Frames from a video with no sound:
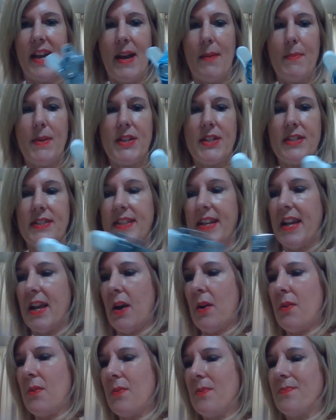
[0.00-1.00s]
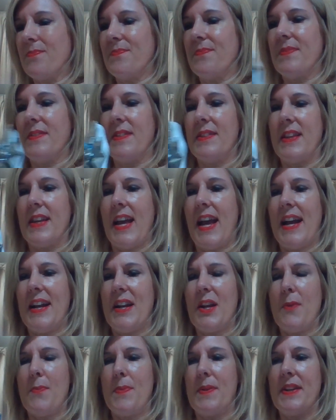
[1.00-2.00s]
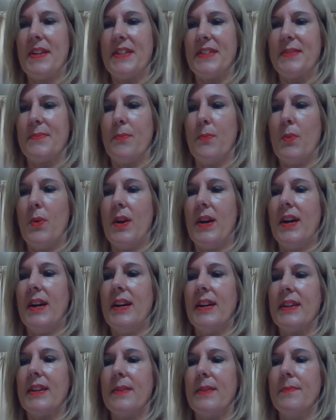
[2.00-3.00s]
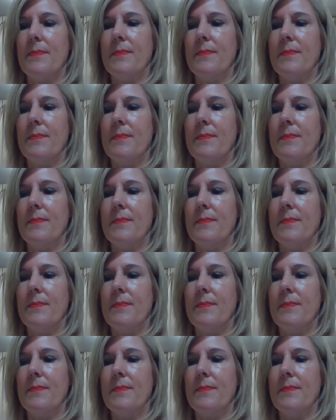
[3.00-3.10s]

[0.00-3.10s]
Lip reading: and we just say, oh, the can opener doesn't work,